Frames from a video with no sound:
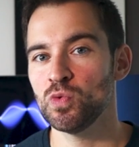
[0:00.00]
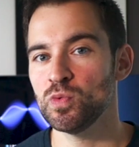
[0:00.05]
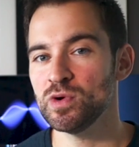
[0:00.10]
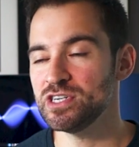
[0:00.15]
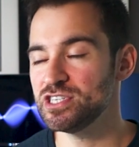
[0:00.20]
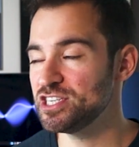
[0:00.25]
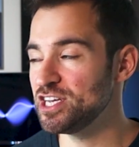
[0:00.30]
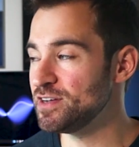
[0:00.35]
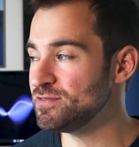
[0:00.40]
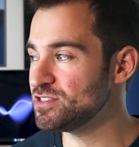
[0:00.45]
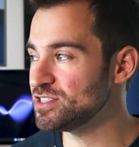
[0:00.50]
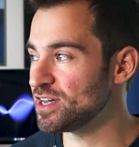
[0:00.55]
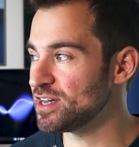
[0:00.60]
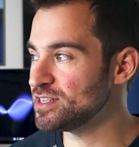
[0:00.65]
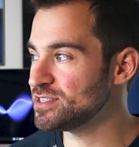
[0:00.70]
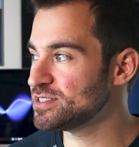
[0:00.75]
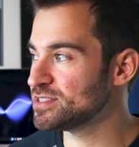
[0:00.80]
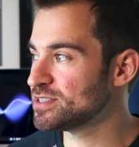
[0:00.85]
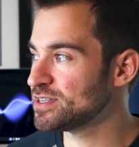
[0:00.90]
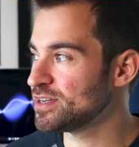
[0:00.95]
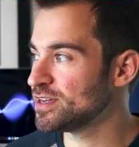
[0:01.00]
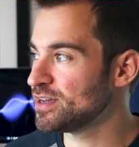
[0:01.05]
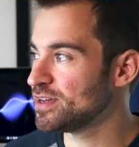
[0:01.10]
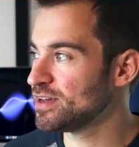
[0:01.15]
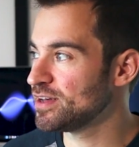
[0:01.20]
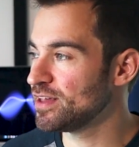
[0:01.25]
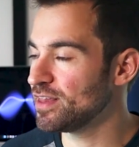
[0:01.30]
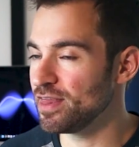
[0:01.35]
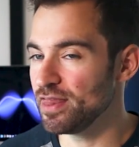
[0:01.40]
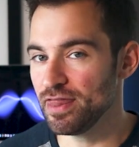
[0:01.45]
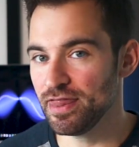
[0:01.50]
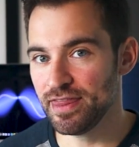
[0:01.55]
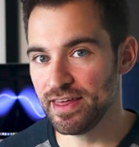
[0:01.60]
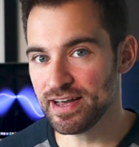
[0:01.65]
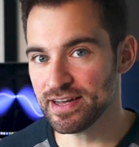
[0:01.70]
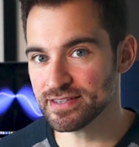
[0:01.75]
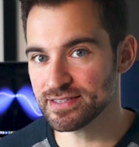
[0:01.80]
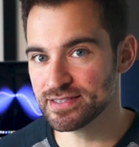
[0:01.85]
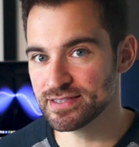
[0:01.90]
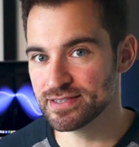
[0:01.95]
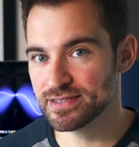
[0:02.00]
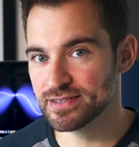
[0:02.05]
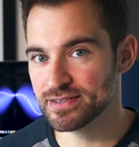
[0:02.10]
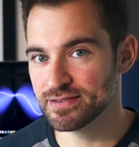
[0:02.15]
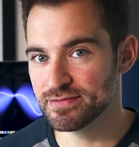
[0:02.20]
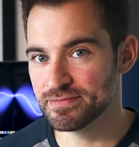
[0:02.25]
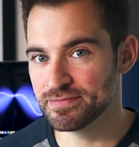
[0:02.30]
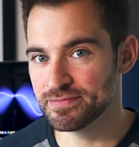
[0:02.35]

which gives us this.